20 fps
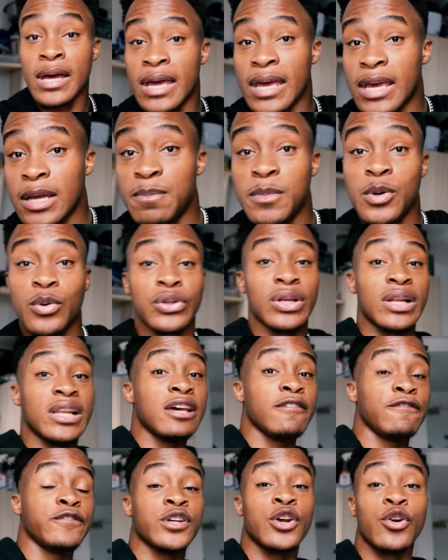Hit me with a
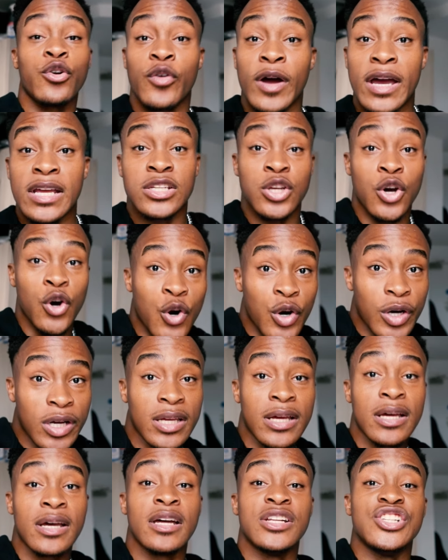left, right,
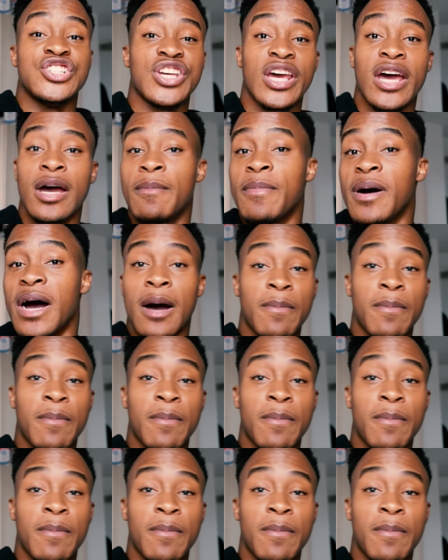hook, jab,